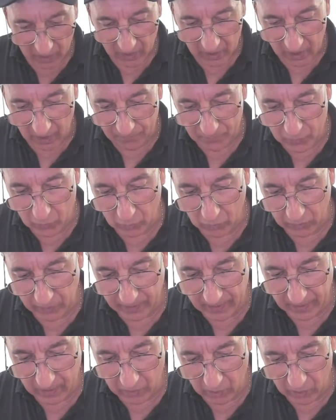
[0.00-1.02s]
If you
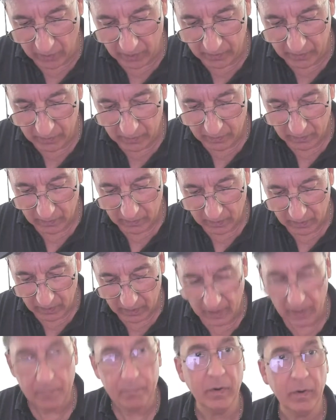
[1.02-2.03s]
click it on,
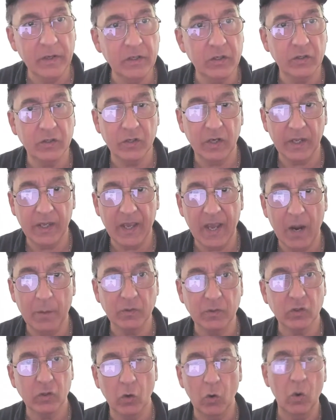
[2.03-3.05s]
it brings you to the camera.
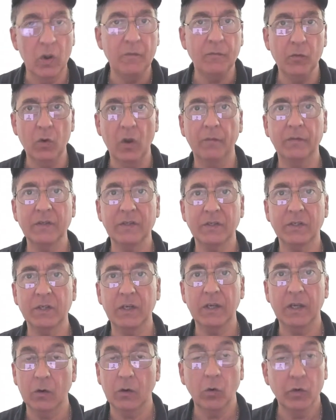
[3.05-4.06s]
So if you ever
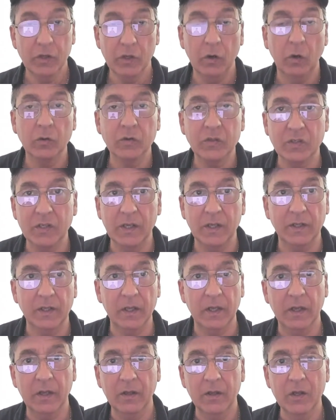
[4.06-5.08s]
see it or you don't see it
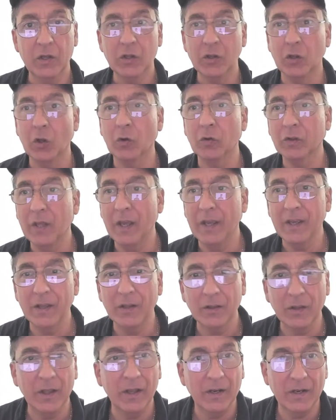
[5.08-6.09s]
there, don't take
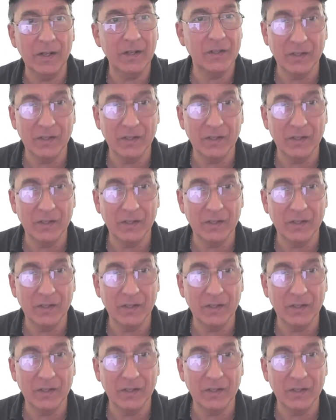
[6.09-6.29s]
it that it